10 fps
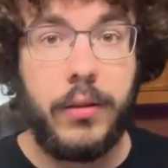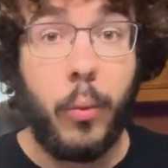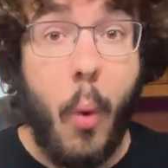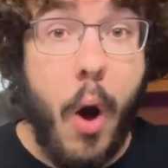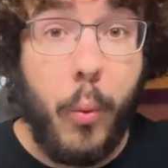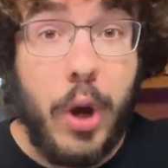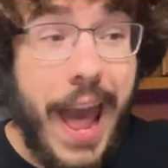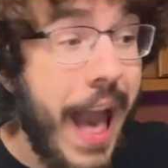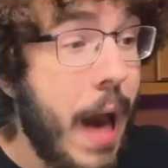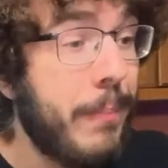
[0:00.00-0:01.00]
What would
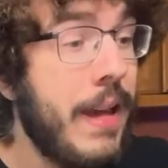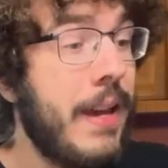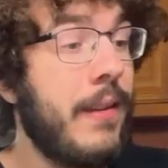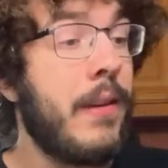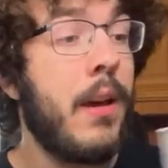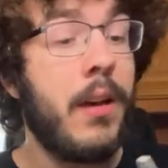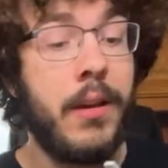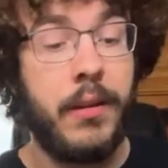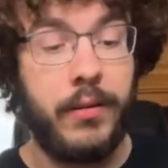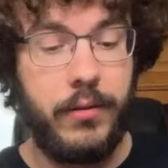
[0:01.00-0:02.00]

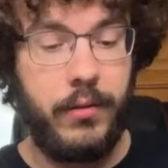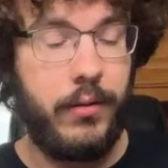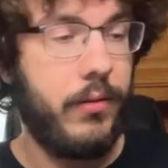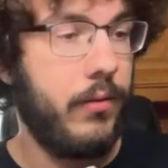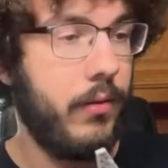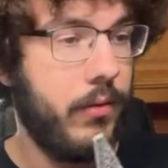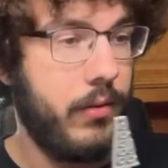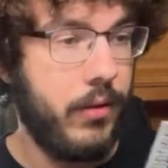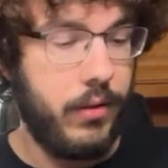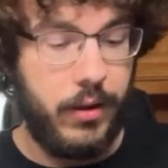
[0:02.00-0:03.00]
happen?
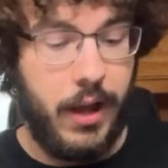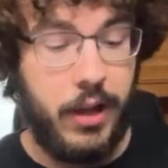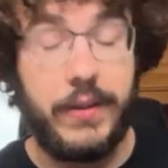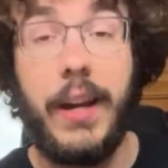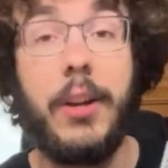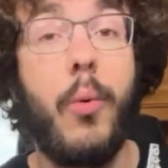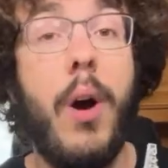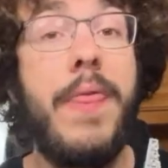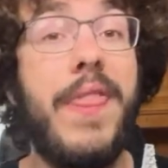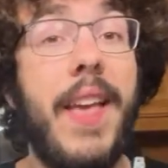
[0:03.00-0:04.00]
I'll tell you
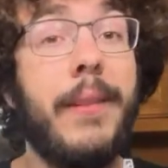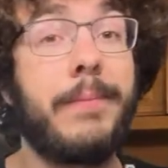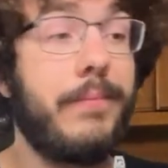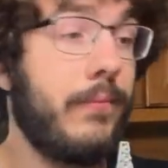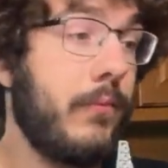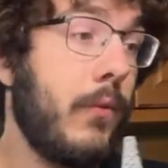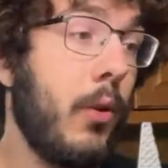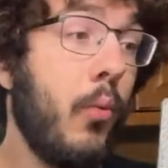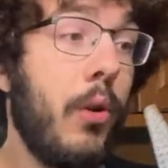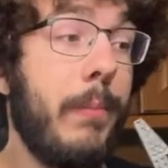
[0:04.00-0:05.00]
one thing.
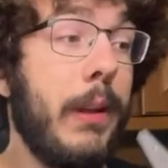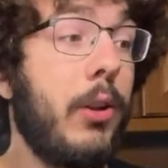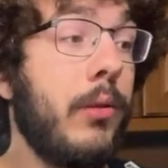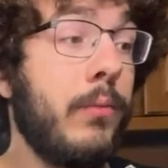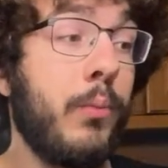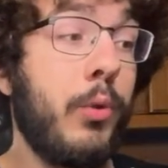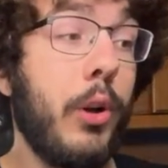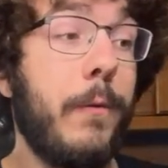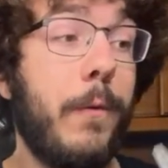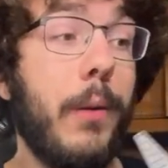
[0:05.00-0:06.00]
Wouldn't be
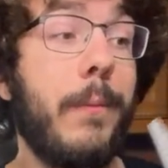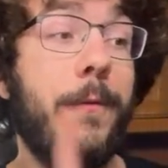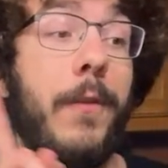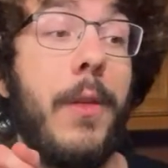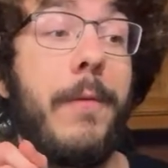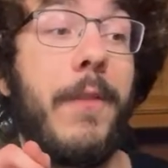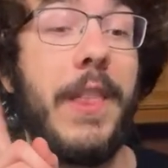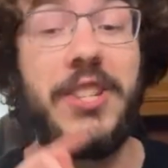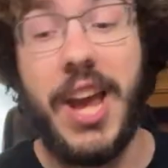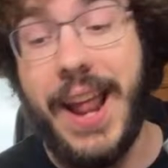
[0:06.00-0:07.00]
good for the
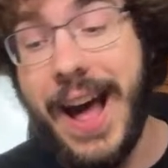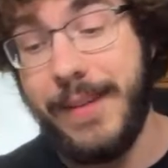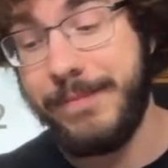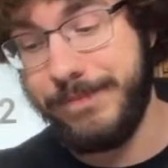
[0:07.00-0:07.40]
Jedi.